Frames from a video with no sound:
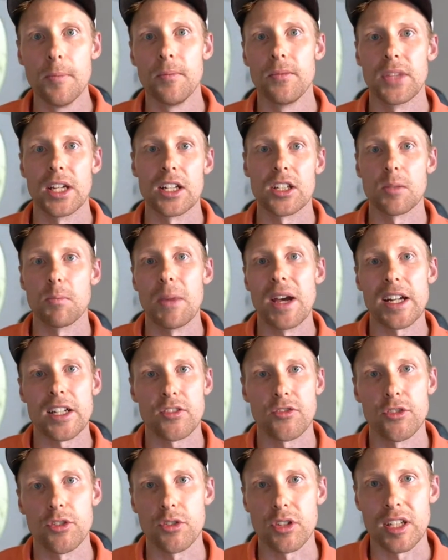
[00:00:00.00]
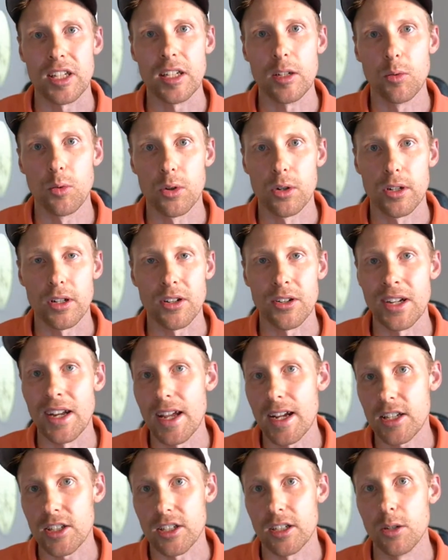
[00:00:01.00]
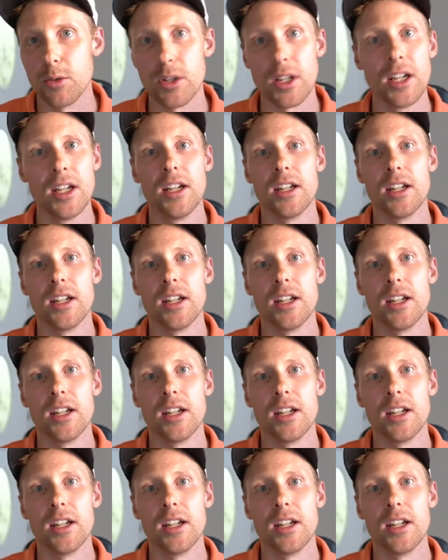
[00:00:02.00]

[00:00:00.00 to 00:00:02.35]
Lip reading: that is a match for your keyword or NAICS code